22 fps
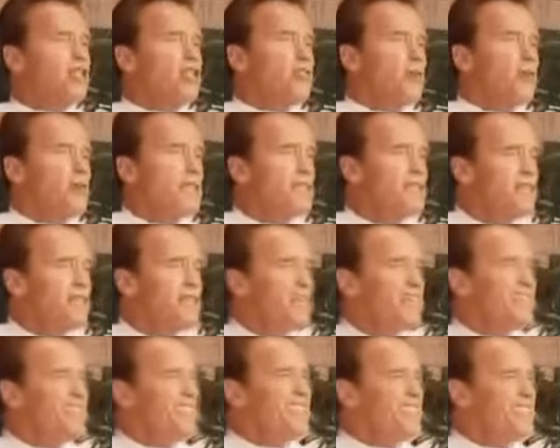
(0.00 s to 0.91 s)

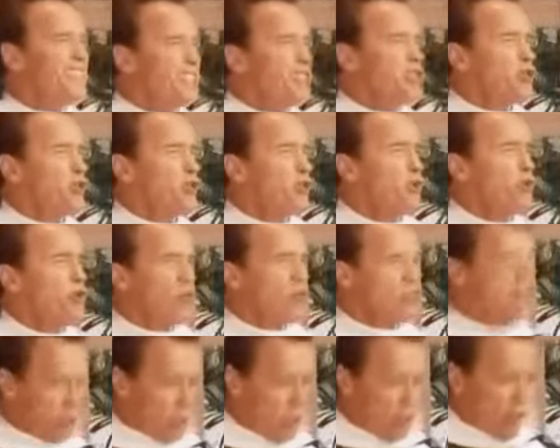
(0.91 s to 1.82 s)
Schwarzenegger's 6
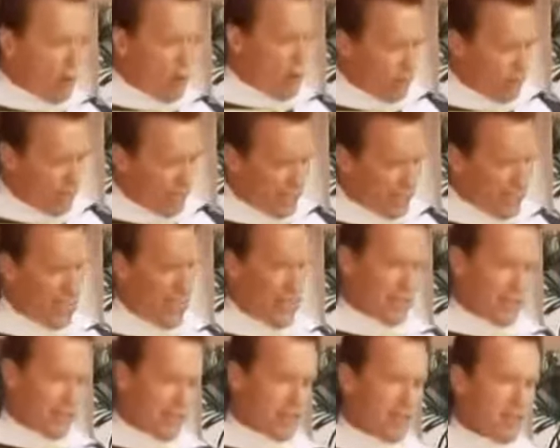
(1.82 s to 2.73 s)
rules of
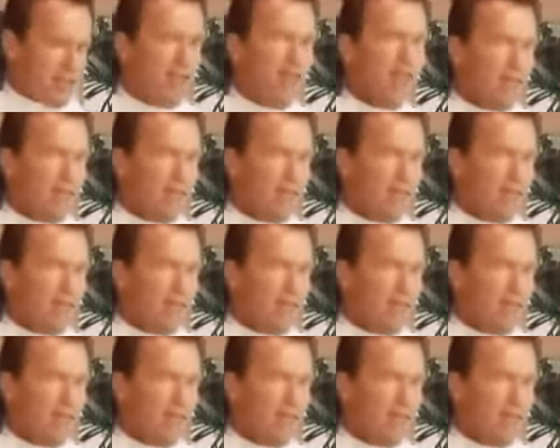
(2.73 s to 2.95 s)
success.